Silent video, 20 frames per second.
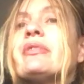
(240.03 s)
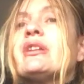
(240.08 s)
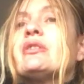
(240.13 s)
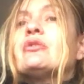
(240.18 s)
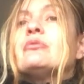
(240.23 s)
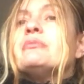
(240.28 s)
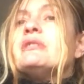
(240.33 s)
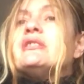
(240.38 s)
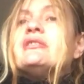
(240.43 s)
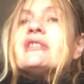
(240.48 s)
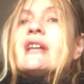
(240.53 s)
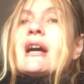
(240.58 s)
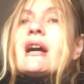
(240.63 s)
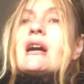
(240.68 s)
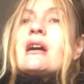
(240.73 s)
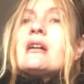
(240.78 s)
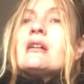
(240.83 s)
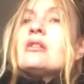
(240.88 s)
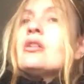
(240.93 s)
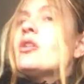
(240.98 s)
thing. The
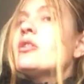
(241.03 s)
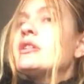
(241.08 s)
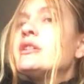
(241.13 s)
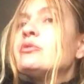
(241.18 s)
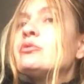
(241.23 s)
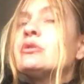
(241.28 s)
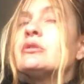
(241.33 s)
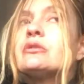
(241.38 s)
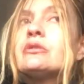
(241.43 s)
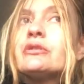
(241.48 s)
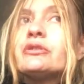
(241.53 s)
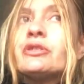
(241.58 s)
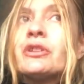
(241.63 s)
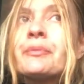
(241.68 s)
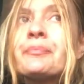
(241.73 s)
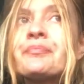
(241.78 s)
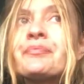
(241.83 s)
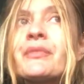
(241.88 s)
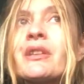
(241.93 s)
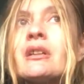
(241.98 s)
media, Hollywood,
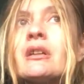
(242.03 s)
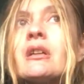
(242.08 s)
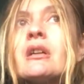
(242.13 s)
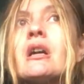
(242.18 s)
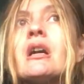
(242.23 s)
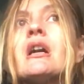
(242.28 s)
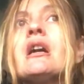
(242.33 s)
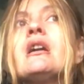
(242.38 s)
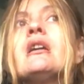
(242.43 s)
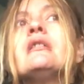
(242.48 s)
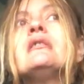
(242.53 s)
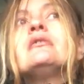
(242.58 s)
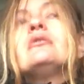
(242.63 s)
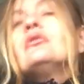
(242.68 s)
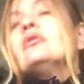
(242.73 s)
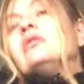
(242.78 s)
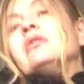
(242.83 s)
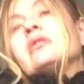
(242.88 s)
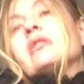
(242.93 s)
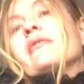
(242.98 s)

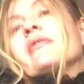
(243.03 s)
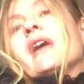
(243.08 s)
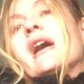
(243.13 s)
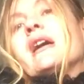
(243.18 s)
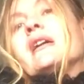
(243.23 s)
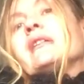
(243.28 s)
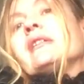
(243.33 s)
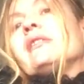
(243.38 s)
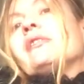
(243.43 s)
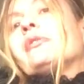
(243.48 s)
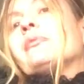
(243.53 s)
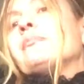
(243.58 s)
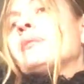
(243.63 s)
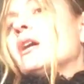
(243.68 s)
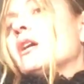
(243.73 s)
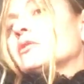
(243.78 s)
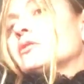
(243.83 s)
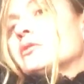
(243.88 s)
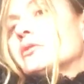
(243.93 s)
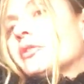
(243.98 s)
all of that is
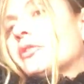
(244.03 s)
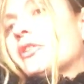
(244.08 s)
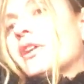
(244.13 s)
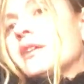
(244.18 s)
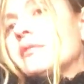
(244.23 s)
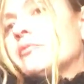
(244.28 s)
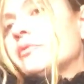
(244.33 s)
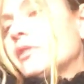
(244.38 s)
part of the same